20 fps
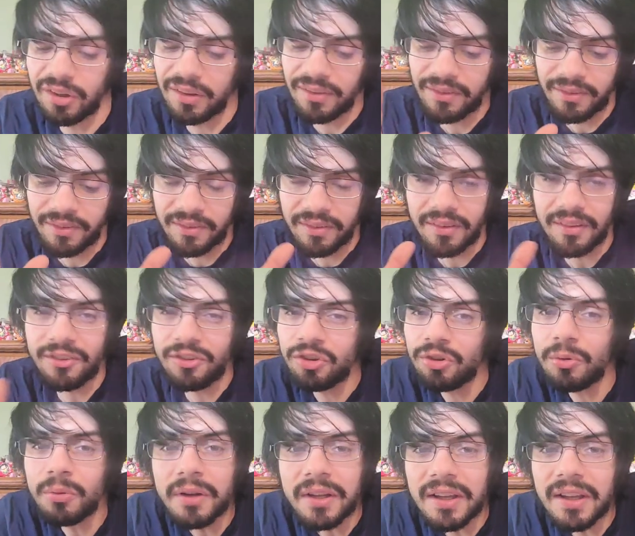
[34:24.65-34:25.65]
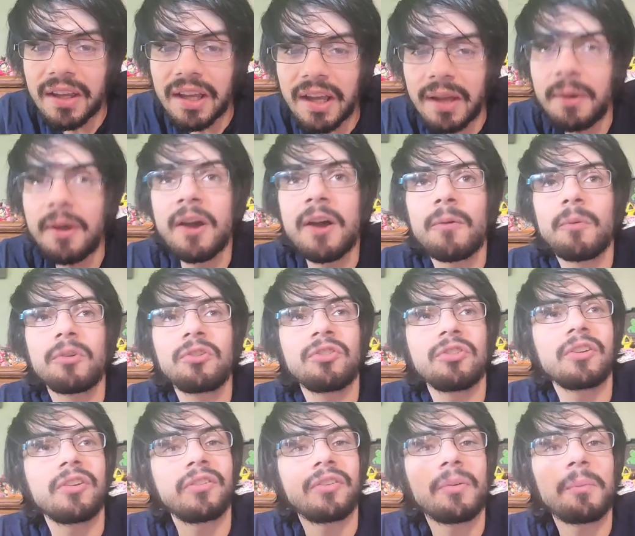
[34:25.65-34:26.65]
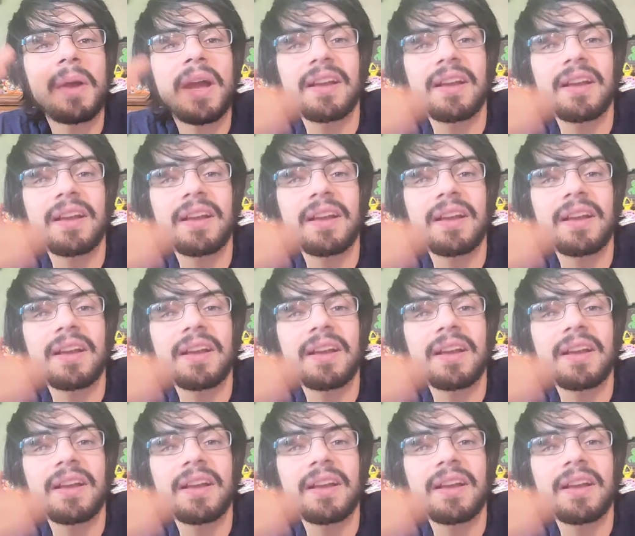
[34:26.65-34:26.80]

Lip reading: It's a shooting game, which there's some